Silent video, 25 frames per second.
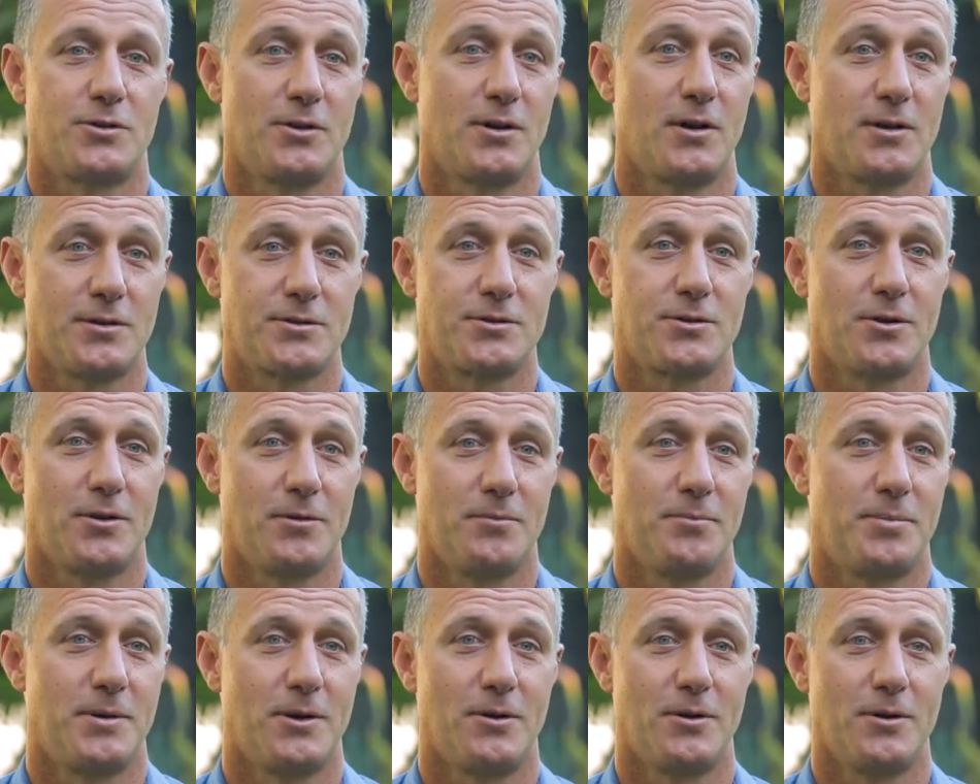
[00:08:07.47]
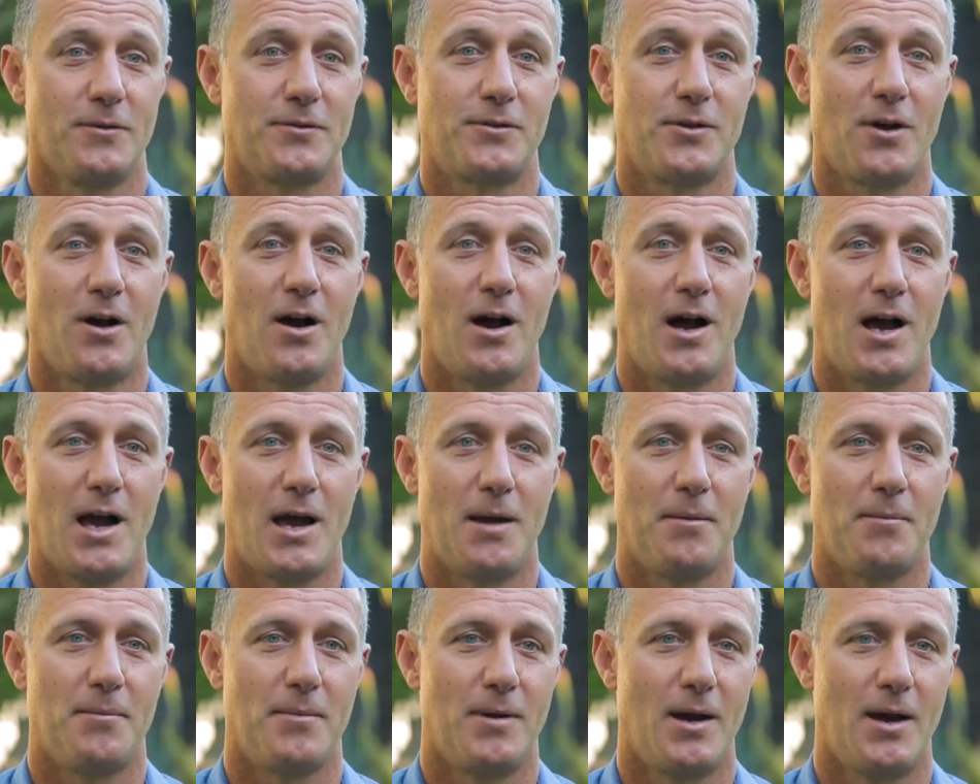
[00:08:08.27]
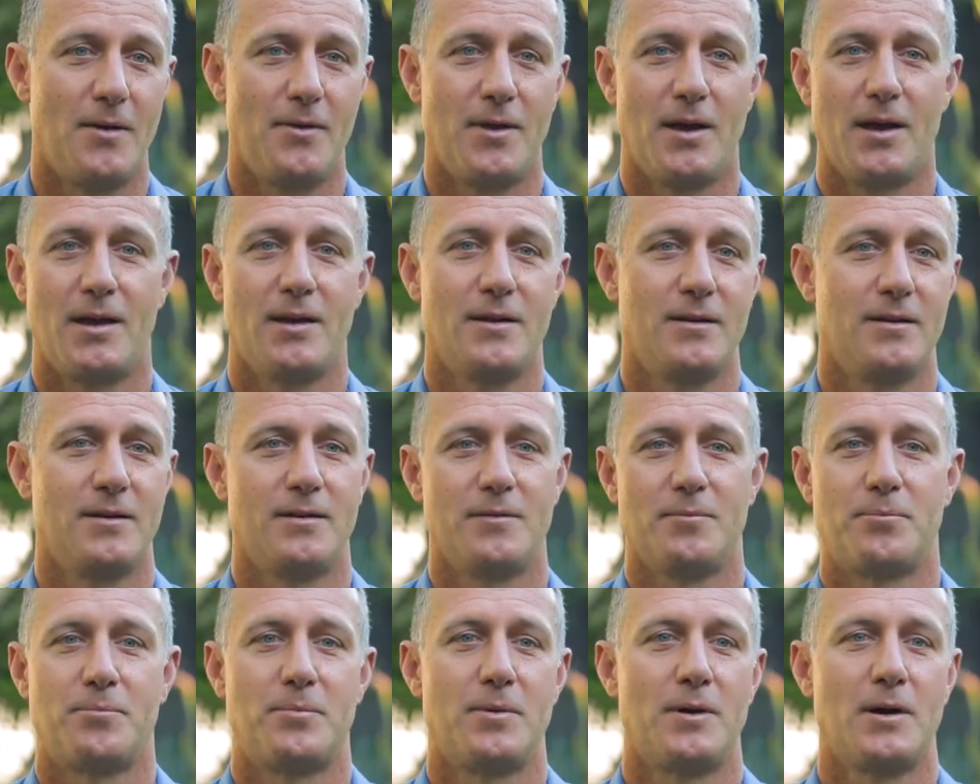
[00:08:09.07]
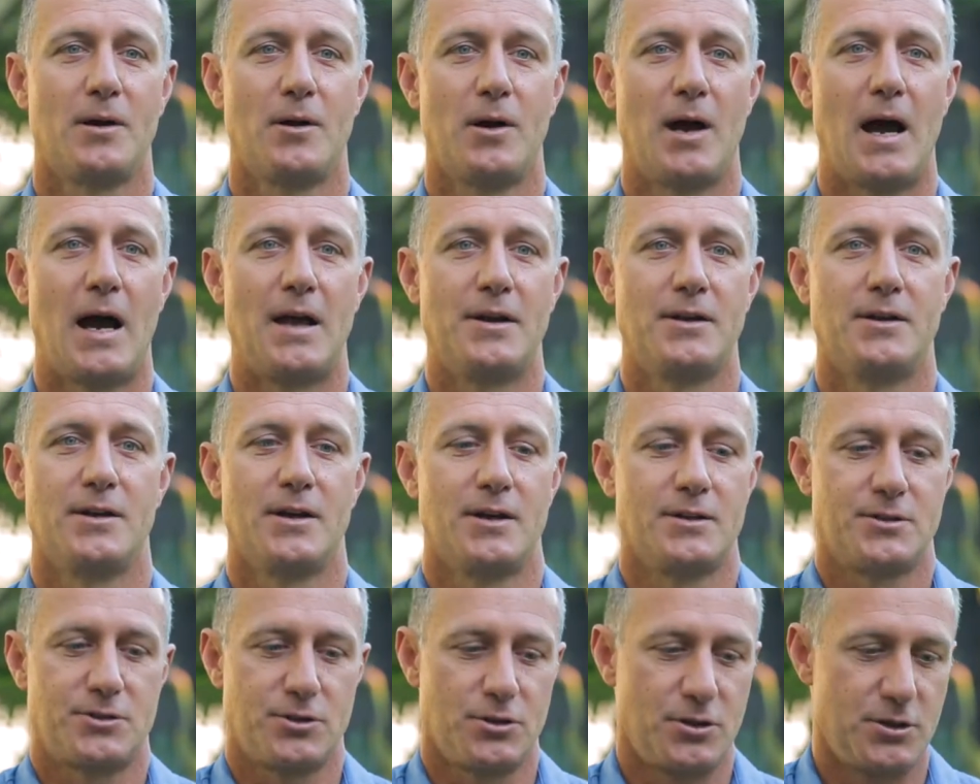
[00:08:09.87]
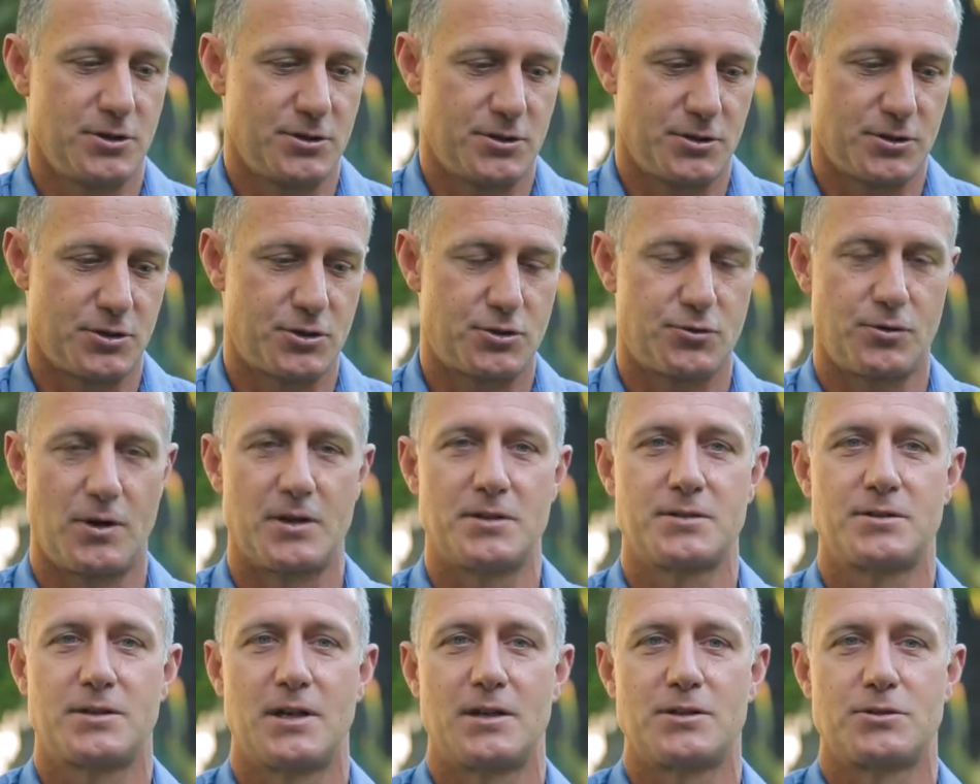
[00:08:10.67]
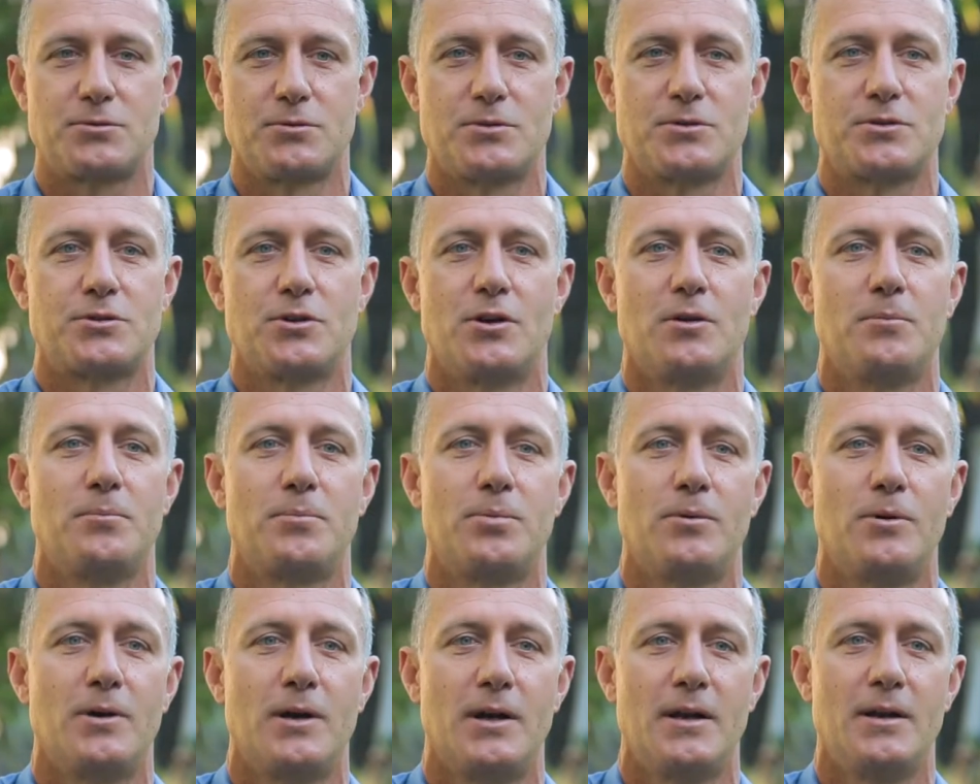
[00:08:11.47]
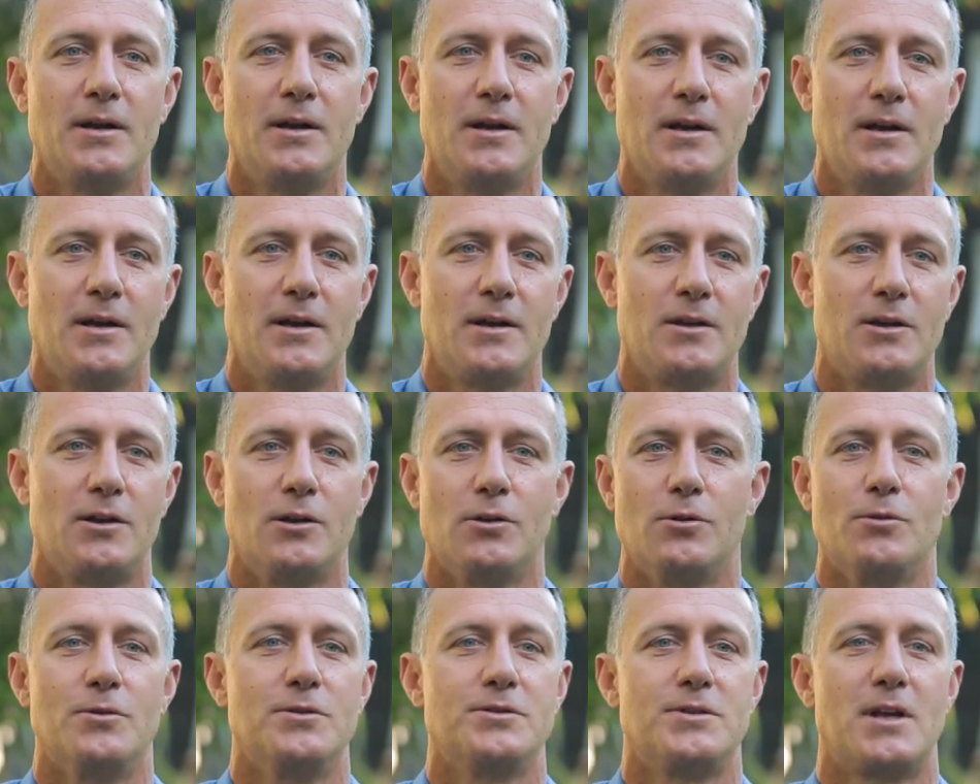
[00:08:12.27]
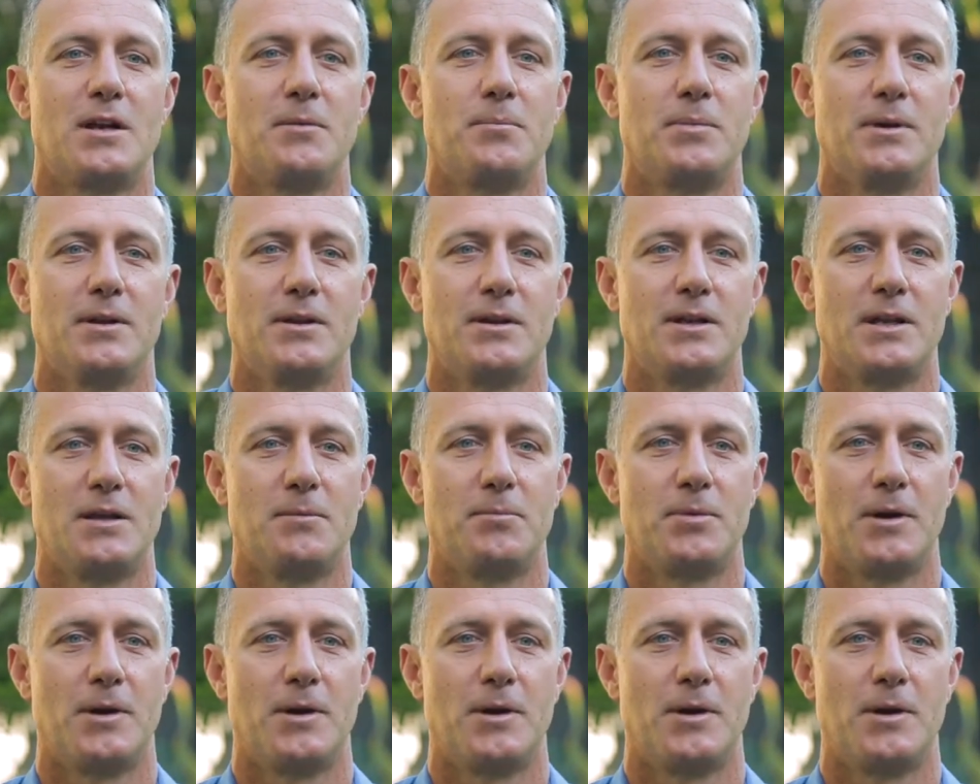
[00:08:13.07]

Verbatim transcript: a certain period of time and then under, as soon as the stress gets to a certain point, you lose that ability.